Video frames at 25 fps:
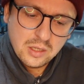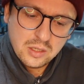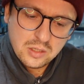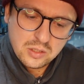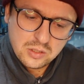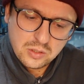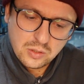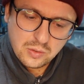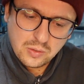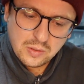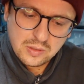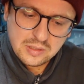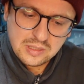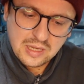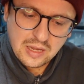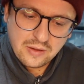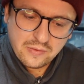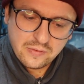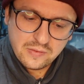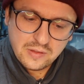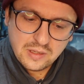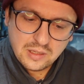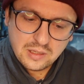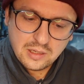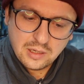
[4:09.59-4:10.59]
so you
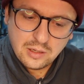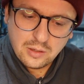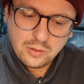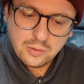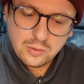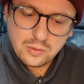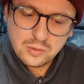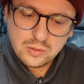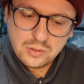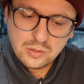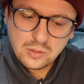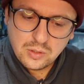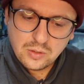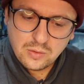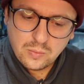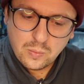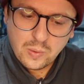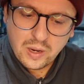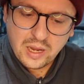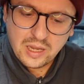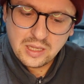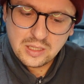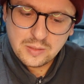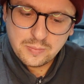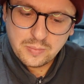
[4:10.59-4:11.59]
definitely lose your
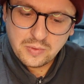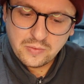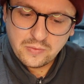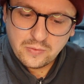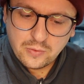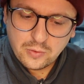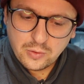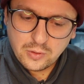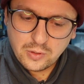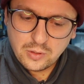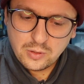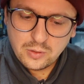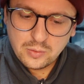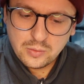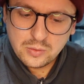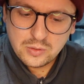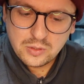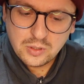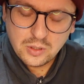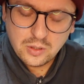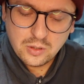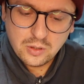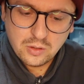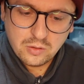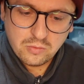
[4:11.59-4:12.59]
weight before you lose
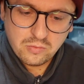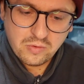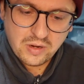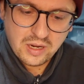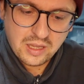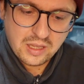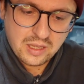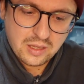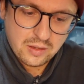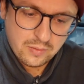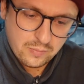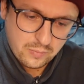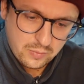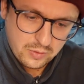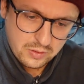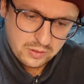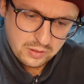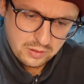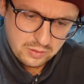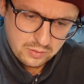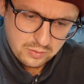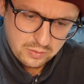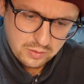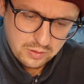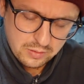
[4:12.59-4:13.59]
your whole rig with the
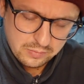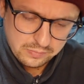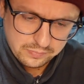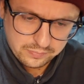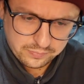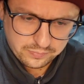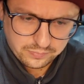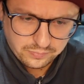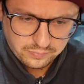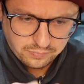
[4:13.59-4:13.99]
lure.